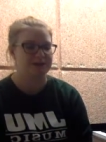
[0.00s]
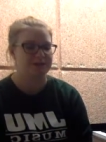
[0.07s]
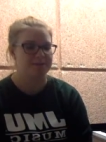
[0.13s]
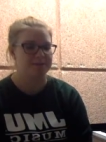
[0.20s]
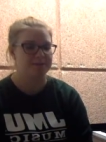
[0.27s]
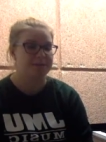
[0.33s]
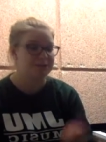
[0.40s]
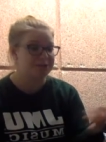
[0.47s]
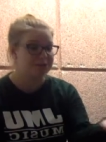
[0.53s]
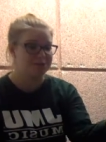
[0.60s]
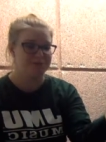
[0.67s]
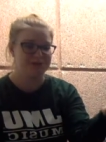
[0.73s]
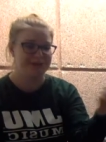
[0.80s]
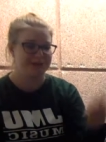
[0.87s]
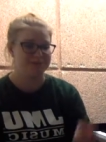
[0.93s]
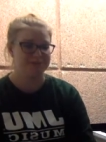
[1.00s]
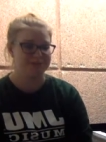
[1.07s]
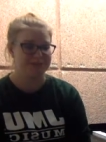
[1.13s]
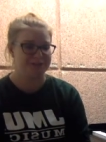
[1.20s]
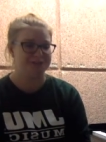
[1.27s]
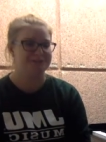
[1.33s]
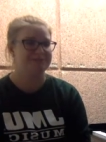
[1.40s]
But you had
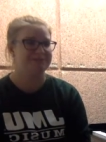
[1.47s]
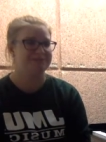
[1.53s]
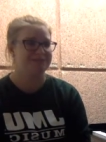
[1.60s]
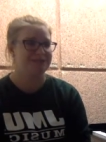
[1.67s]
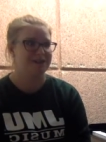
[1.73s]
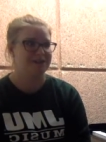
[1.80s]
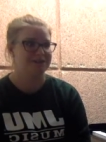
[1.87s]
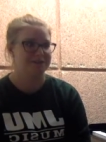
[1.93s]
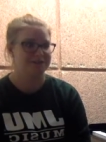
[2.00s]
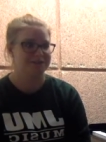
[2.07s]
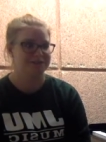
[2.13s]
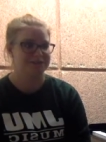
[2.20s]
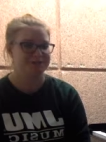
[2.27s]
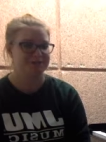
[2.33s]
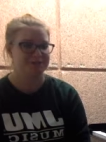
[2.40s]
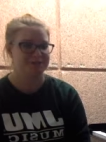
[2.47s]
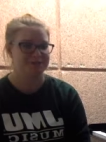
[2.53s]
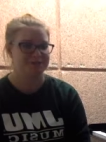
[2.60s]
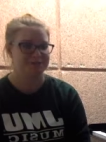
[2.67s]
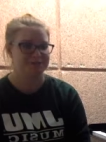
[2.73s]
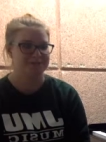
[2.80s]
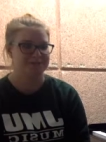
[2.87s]
really good pressure, so that
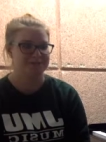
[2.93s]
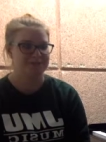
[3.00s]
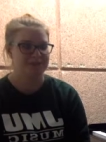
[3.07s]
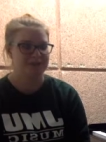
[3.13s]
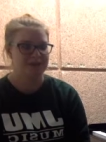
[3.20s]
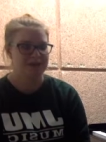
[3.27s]
was awesome.